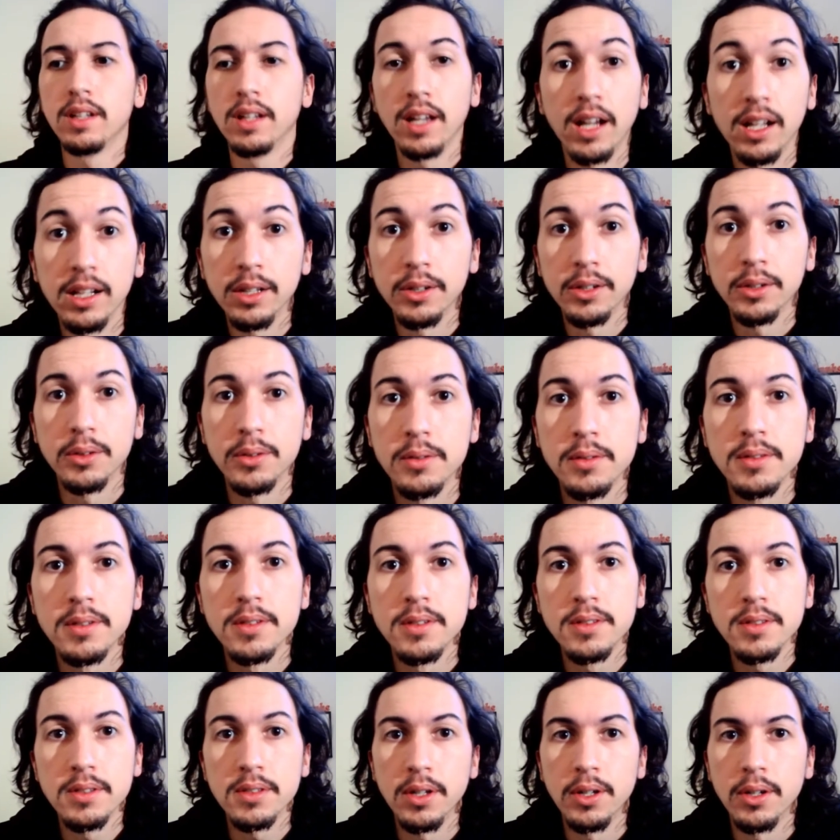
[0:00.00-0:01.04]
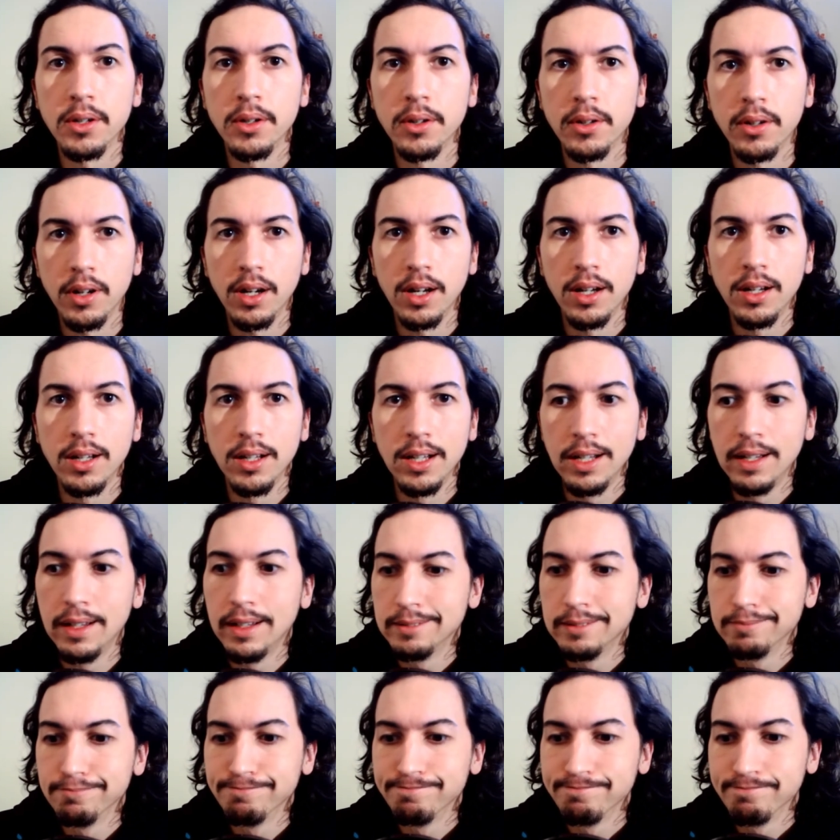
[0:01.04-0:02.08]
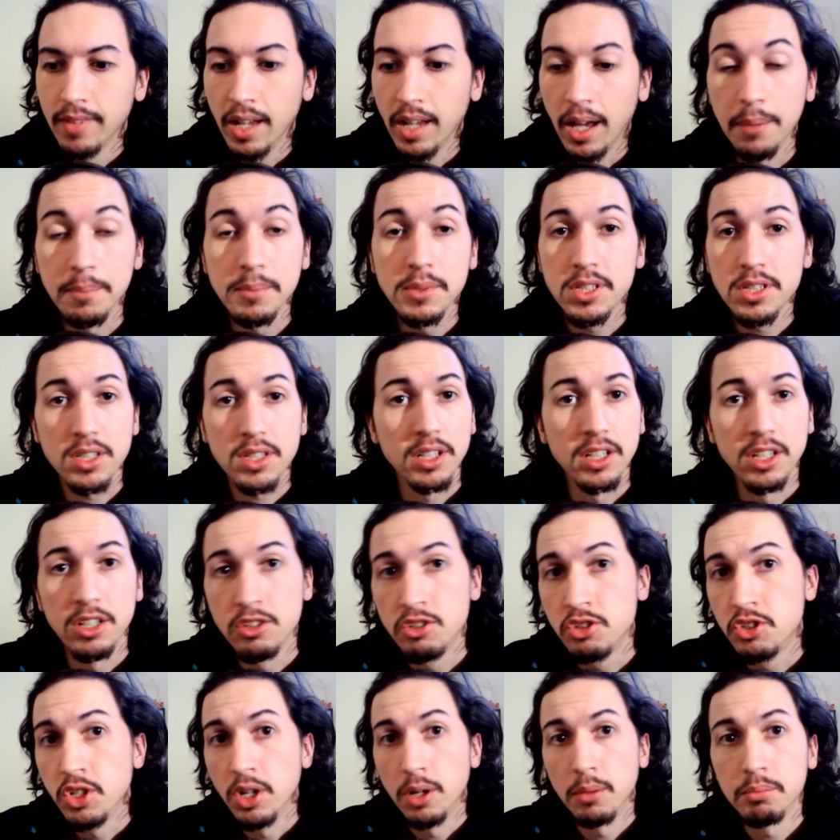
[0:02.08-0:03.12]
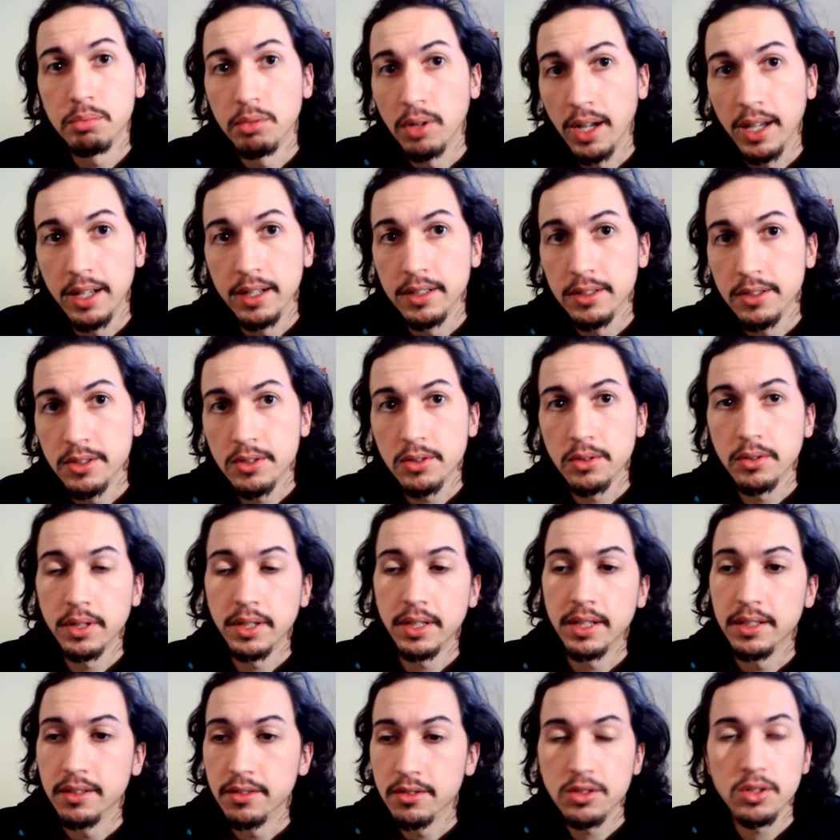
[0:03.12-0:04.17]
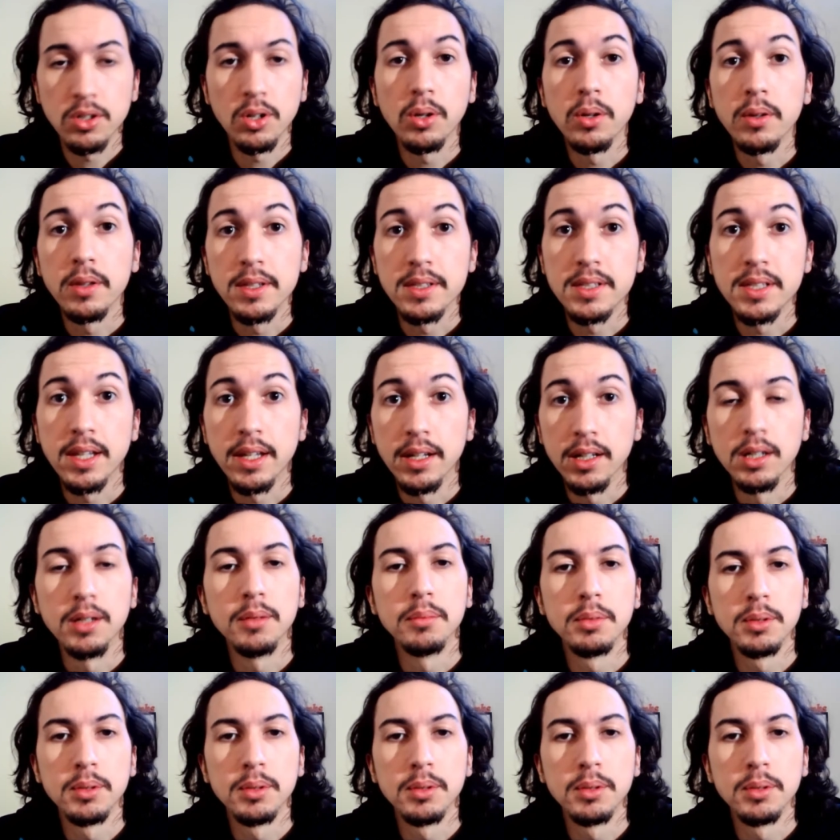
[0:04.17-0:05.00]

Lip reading: Hello. So I'm just gonna jump right into it and show you the setup.